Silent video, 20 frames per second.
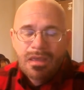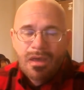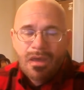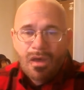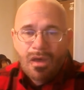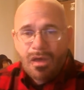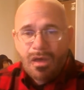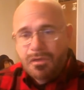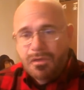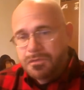
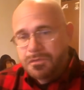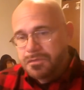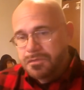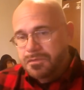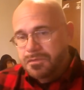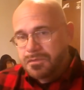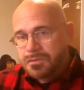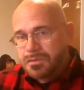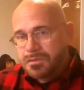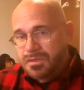of
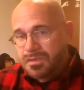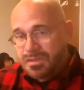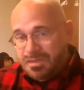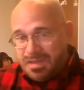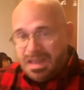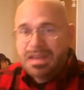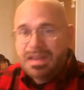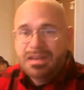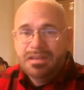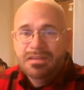
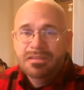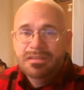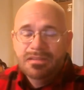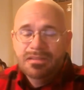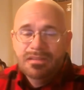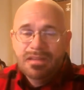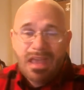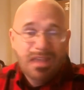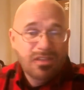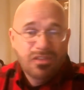Satan,
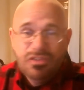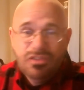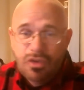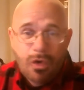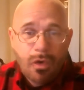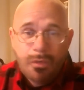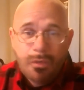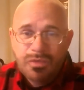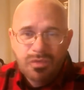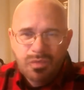as
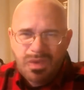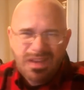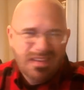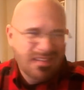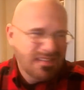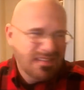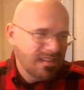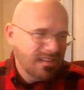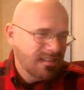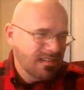Jehovah's
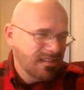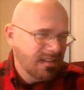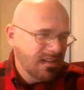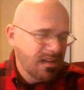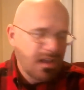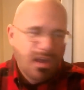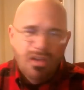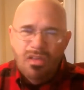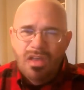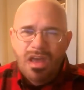Witnesses and
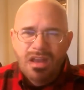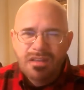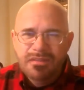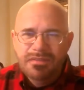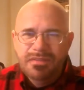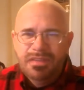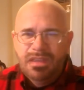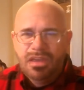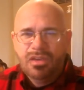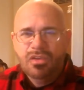a lot
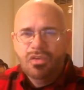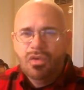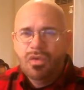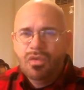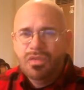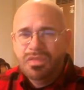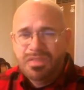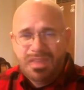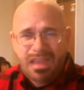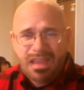of the
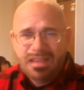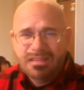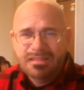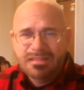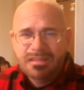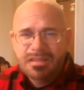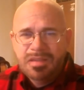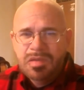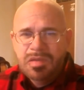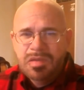occult
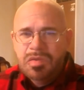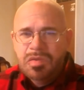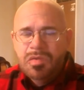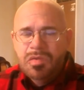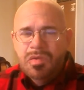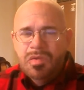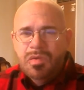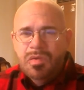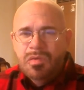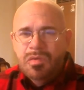thinks.
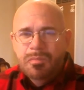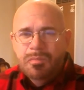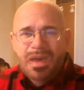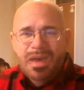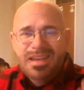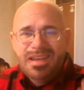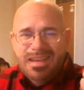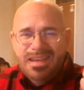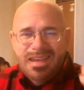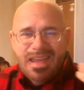
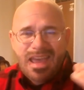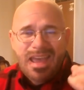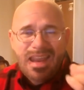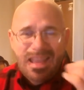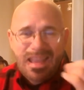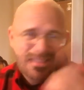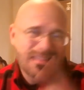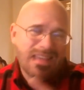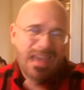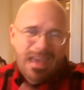But not
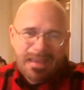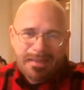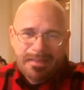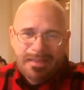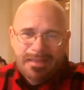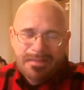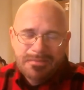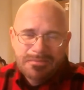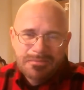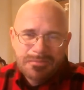
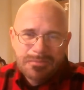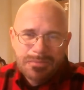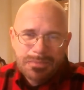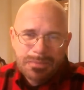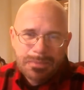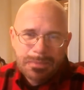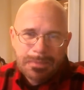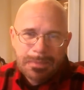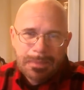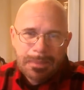exactly,
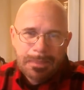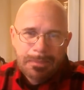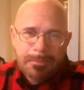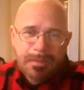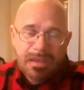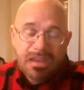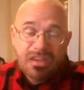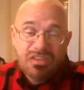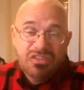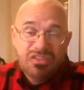
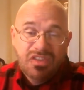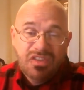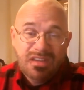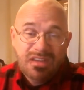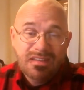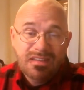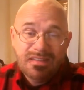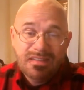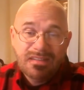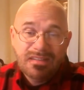because
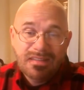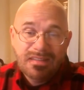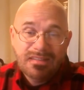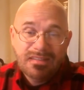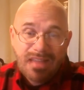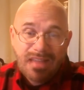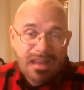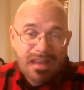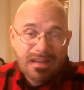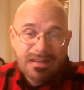Jesus is the
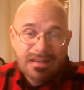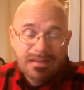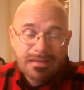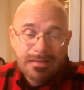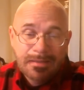son.